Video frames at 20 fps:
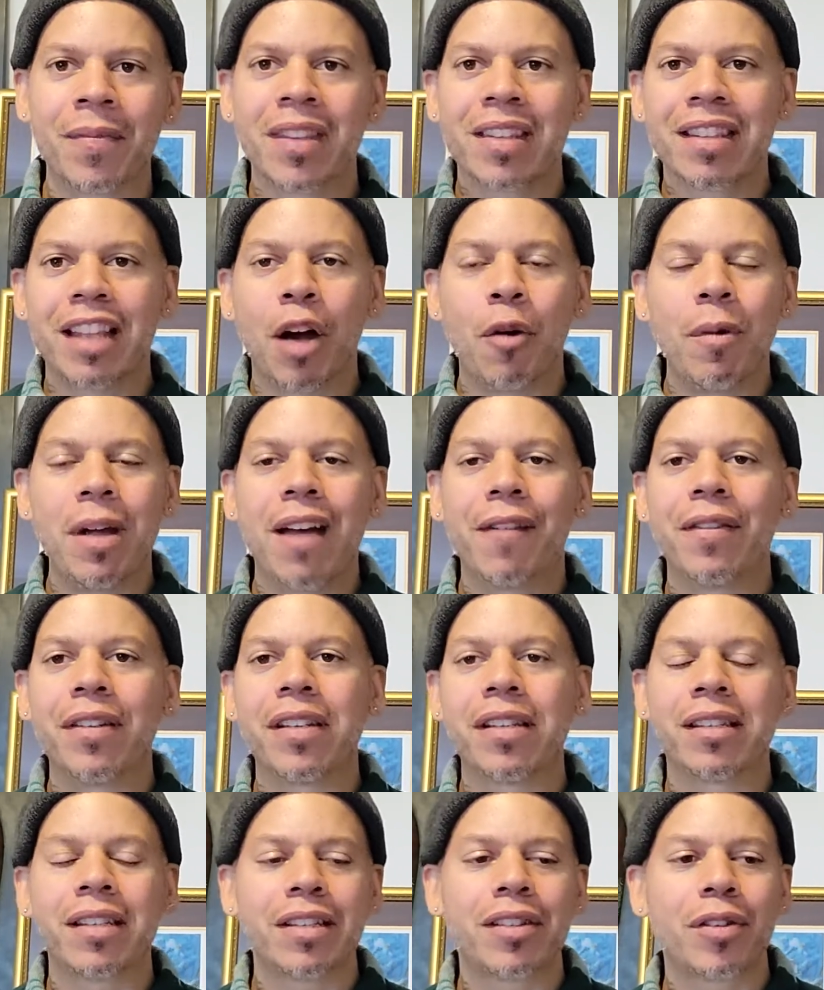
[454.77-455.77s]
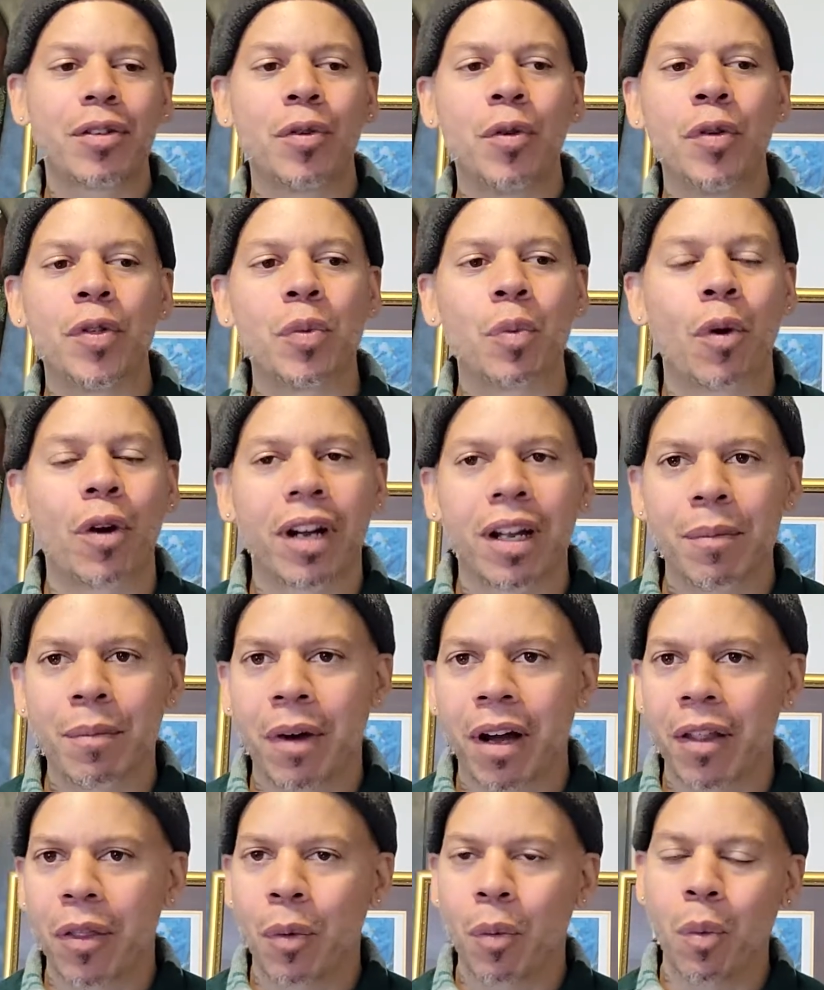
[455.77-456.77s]
Now, we have a sister who is working
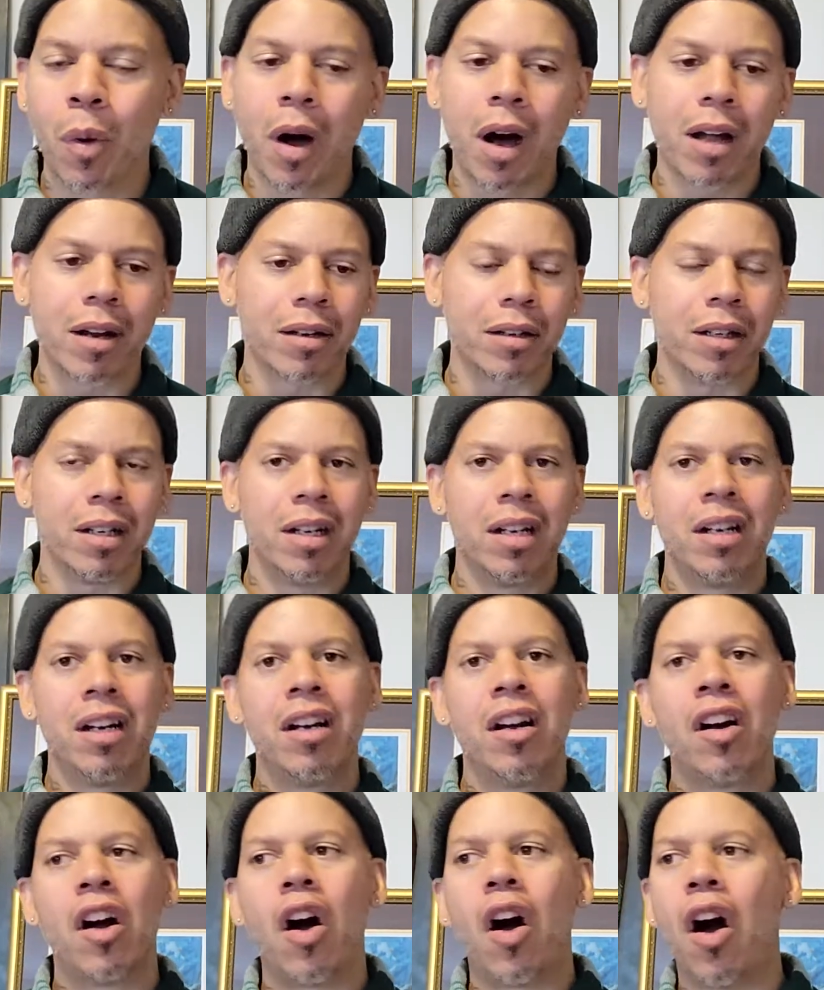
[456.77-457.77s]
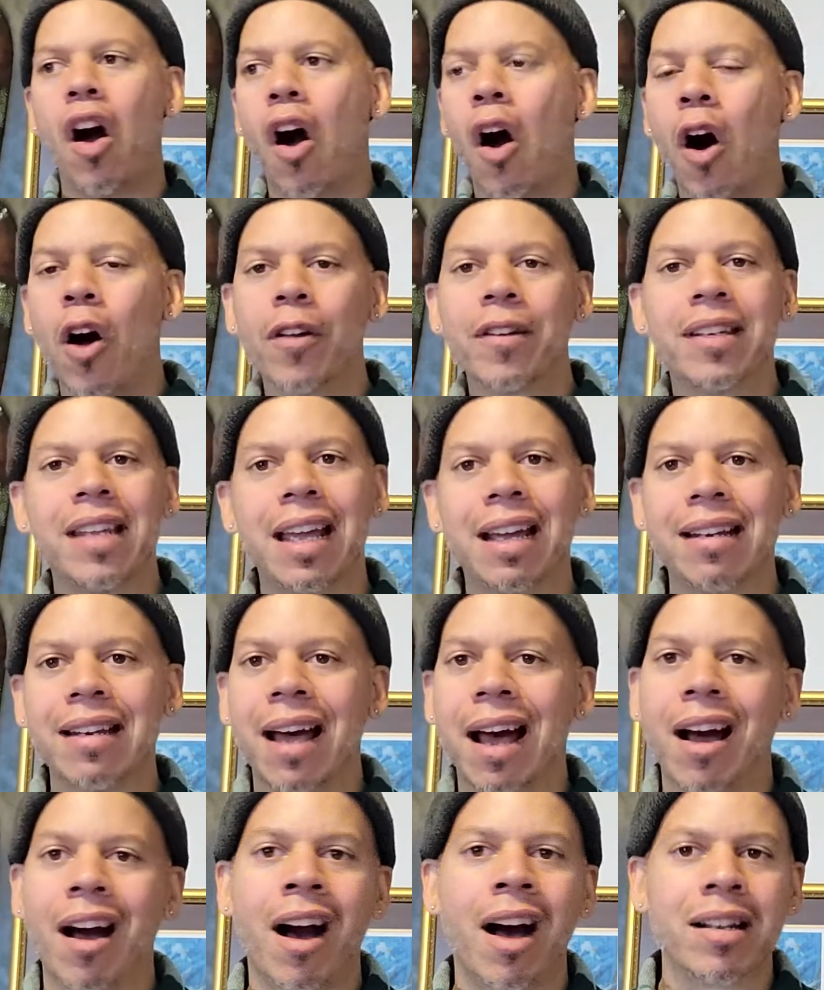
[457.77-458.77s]
by the water all day in
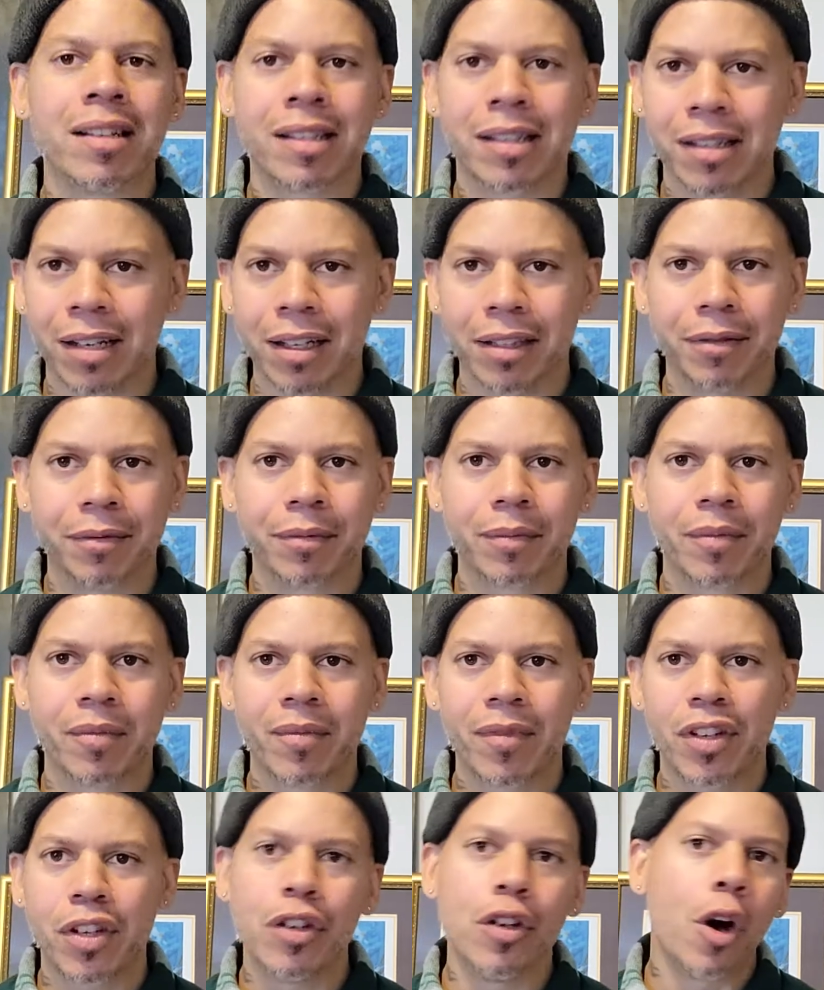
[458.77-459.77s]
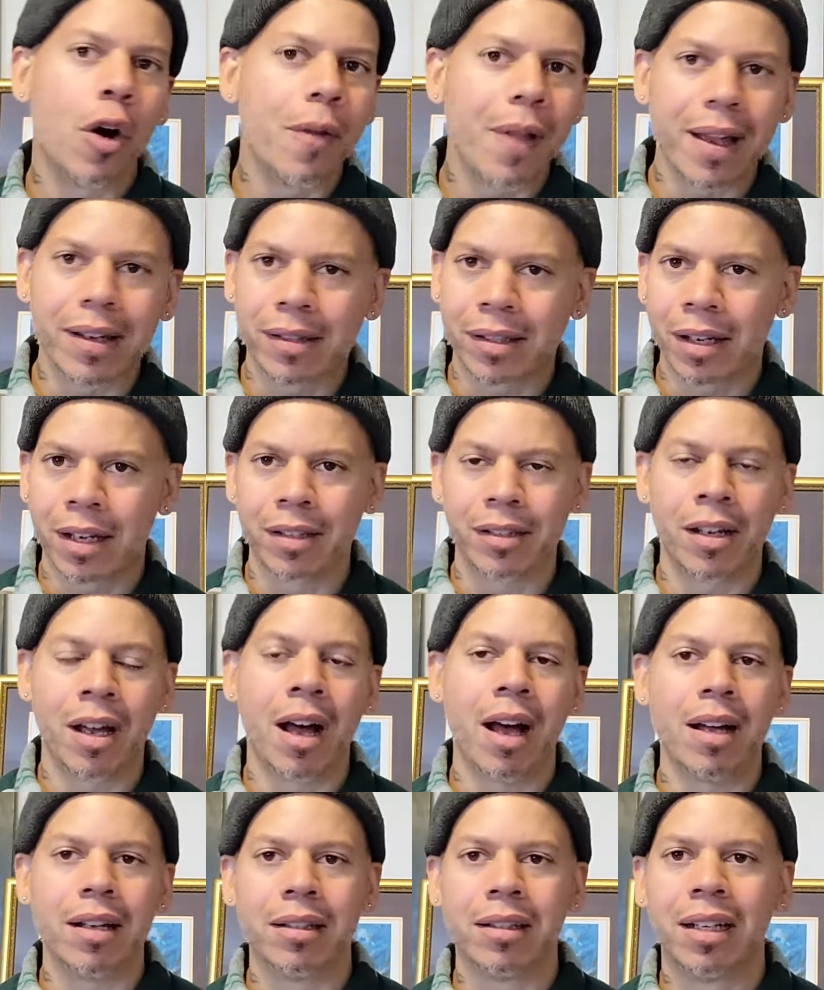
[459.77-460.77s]
that hot sun. You know that sun's hot.